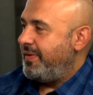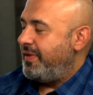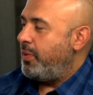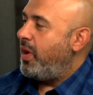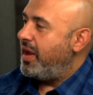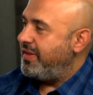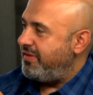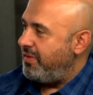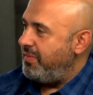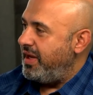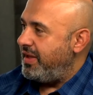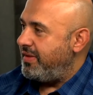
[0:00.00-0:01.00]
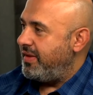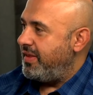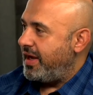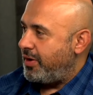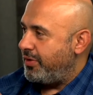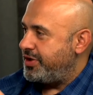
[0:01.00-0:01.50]
they wanted to meet
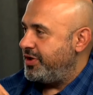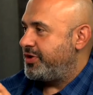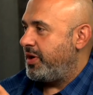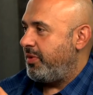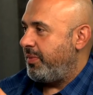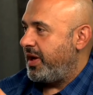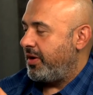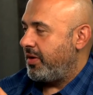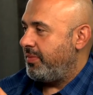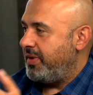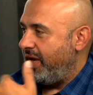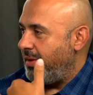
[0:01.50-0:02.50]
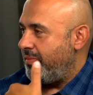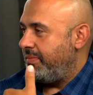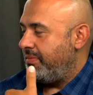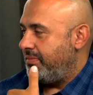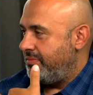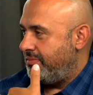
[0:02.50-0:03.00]
that Christian troublemaker,
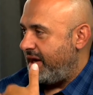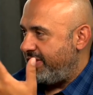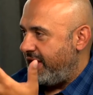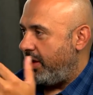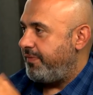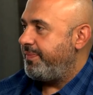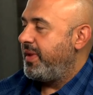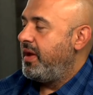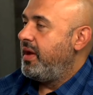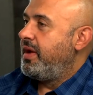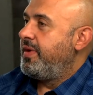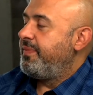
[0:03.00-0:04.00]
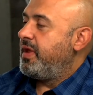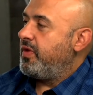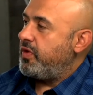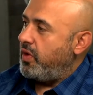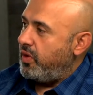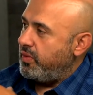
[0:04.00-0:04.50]
meaning myself.
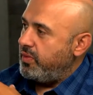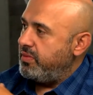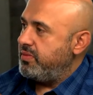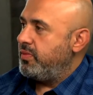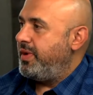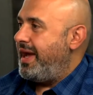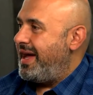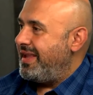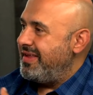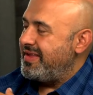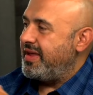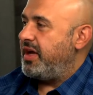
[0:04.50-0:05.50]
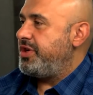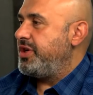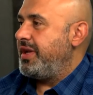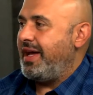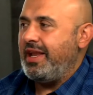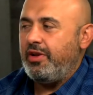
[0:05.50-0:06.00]
So we had a
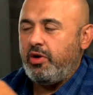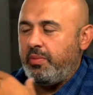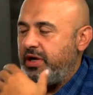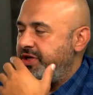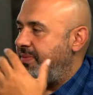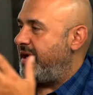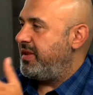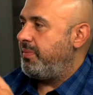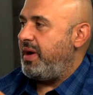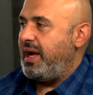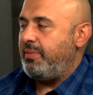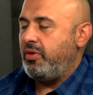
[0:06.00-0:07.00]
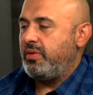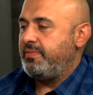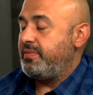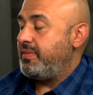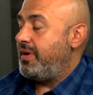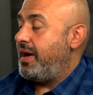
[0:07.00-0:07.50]
discussion. I didn't know much about the Bible,
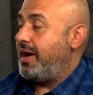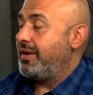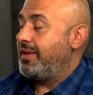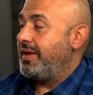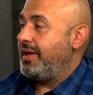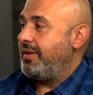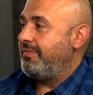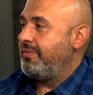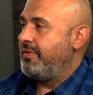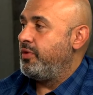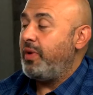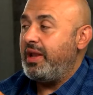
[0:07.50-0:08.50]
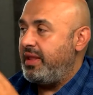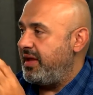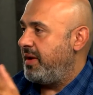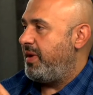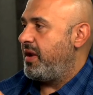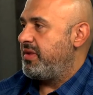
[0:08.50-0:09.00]
hardly knew
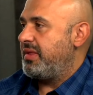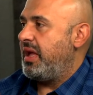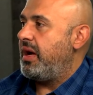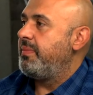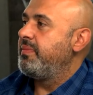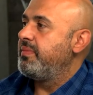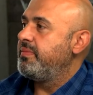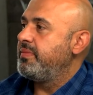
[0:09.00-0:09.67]
anything about Islam,